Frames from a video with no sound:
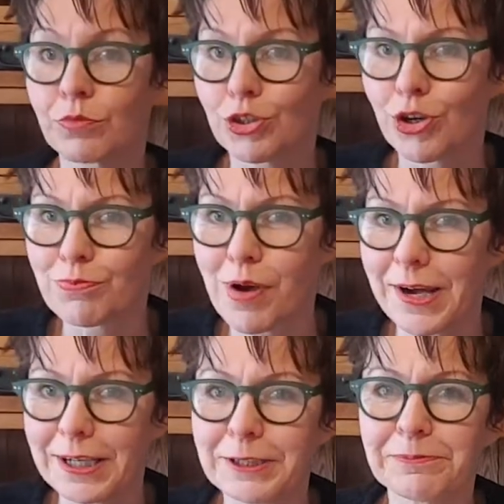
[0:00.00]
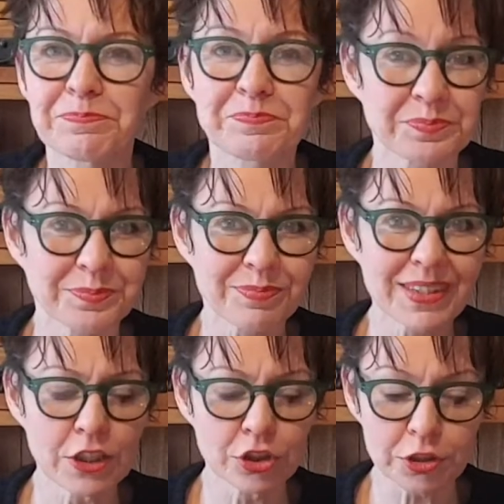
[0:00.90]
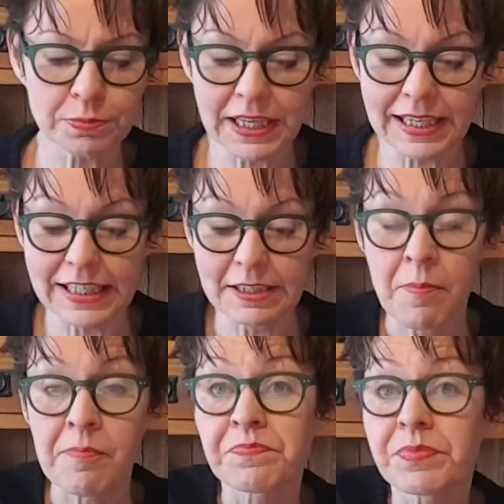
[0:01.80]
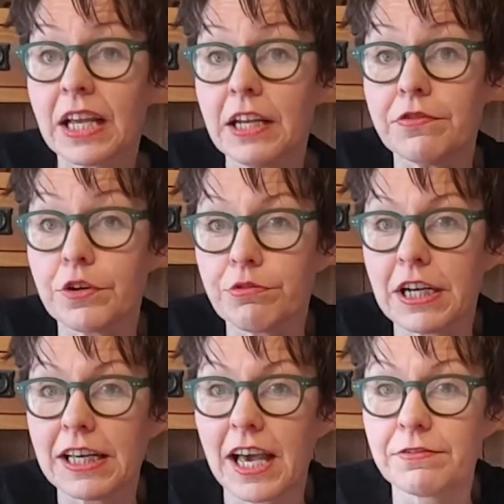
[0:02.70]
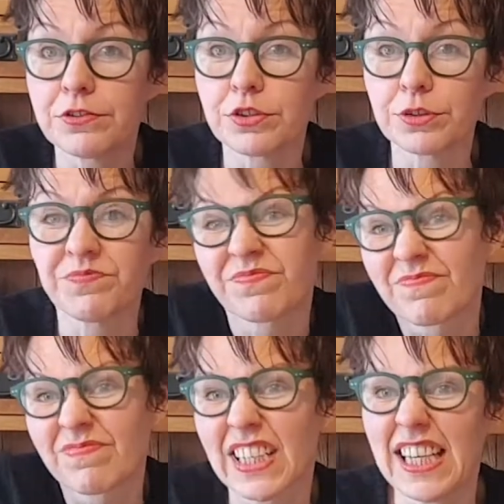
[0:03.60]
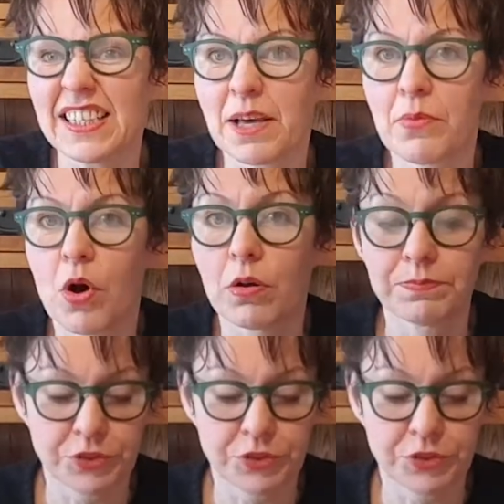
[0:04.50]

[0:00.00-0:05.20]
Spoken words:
Don't buy it, don't bake it, and if you really have to, eat them all.